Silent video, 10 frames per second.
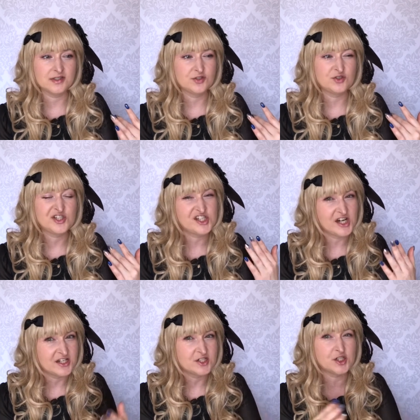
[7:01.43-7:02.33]
did you
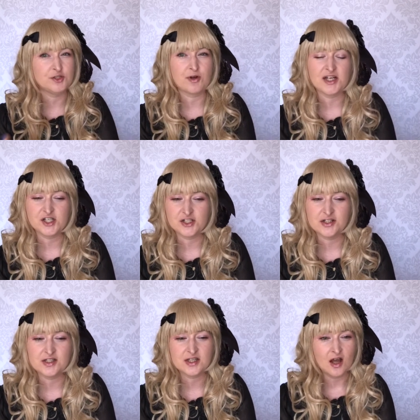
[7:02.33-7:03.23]
change the
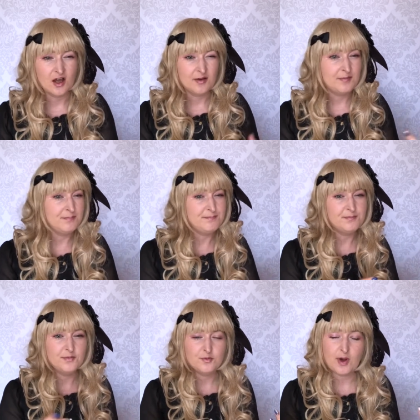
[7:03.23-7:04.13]
traditions
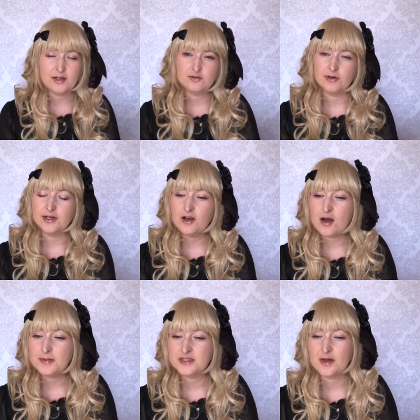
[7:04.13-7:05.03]
while growing
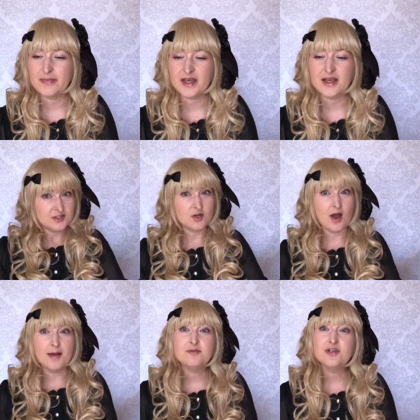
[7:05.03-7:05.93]
up or something? So
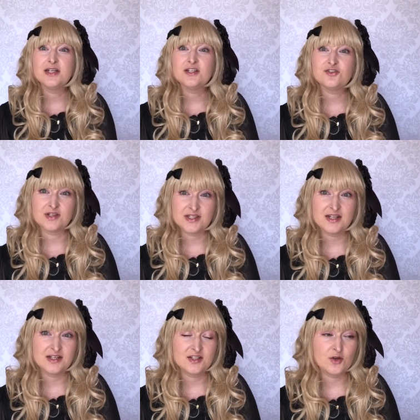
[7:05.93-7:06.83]
I'm really
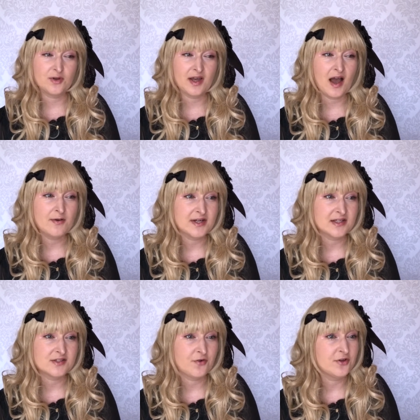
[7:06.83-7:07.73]
interested in knowing how it
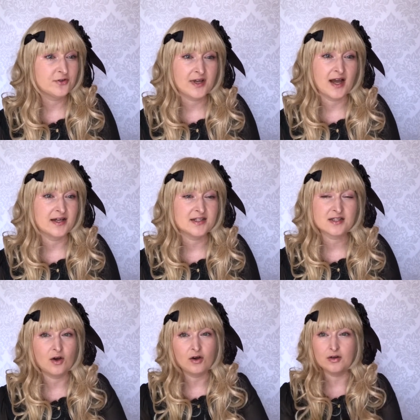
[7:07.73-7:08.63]
is for you guys
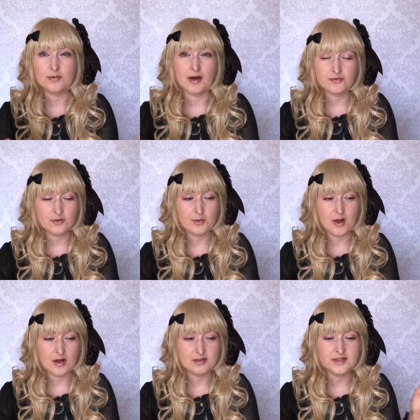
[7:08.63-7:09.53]
all around the
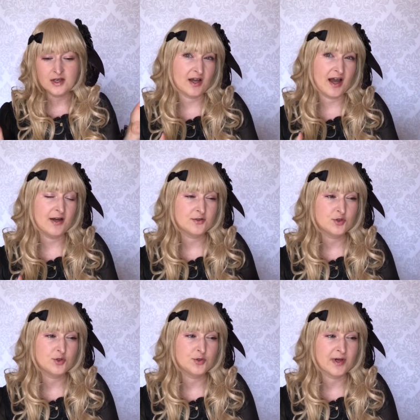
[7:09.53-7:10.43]
world. How
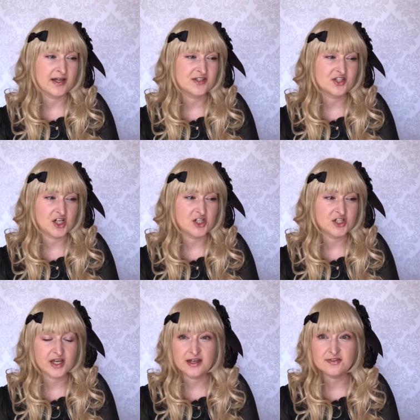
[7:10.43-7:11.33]
do you
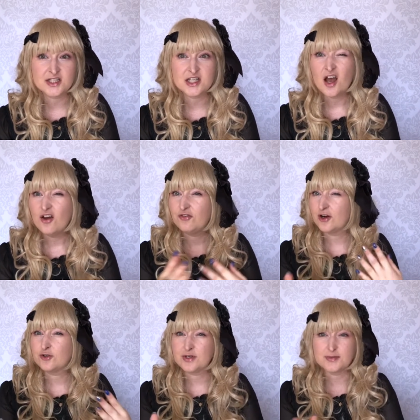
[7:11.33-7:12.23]
exchange gifts for
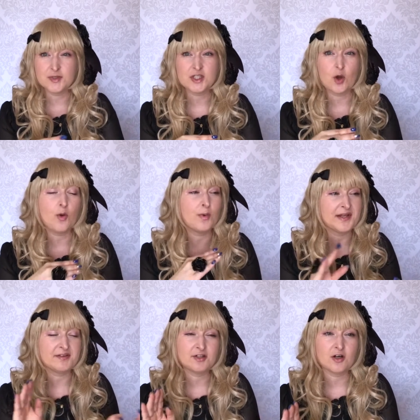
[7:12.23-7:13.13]
Christmas or
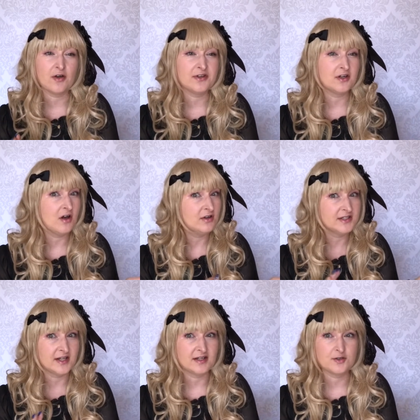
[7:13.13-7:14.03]
whatever other
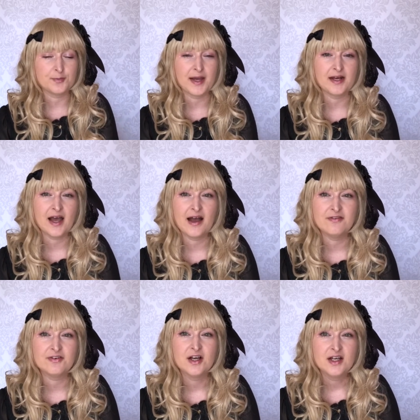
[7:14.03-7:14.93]
holiday that you might have